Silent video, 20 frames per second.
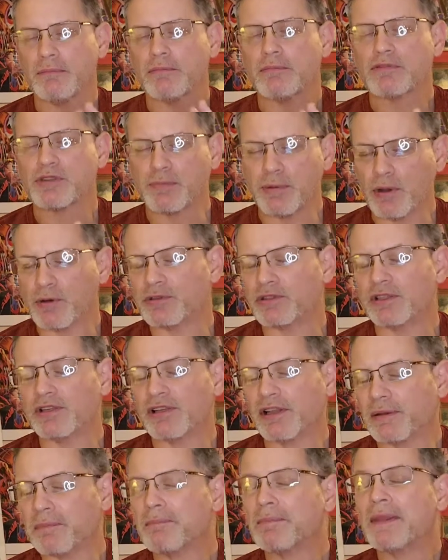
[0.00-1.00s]

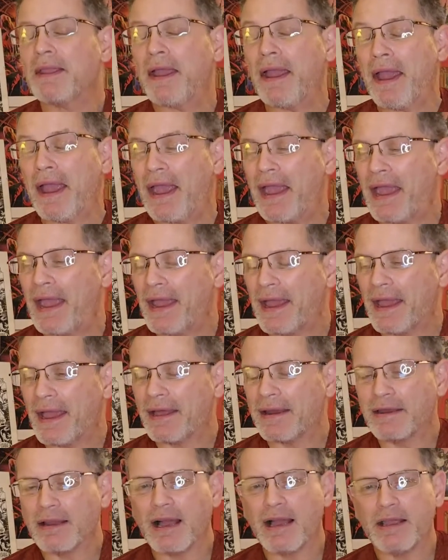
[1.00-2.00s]
supposedly.
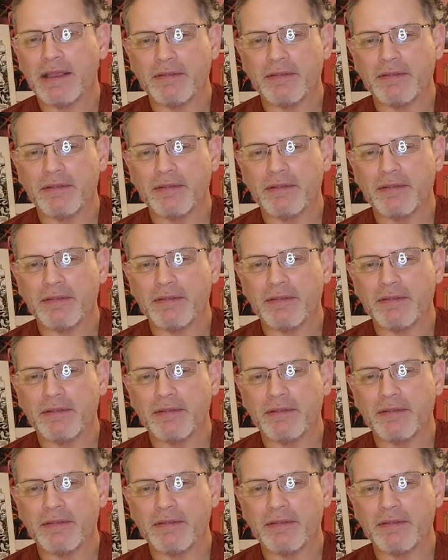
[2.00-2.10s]
And